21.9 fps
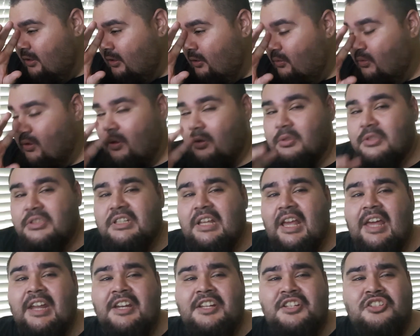gross,
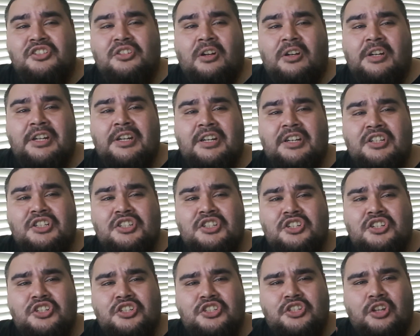and it started
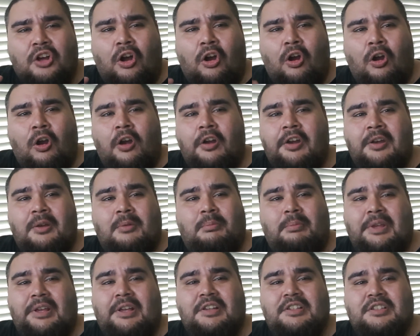to harden
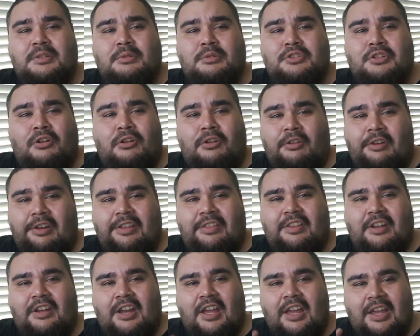because it was early
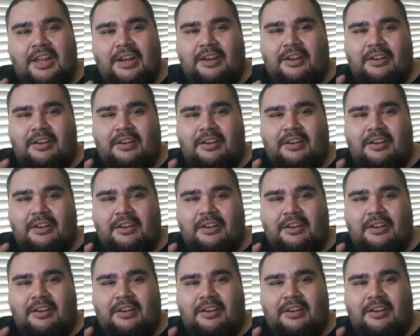in the night,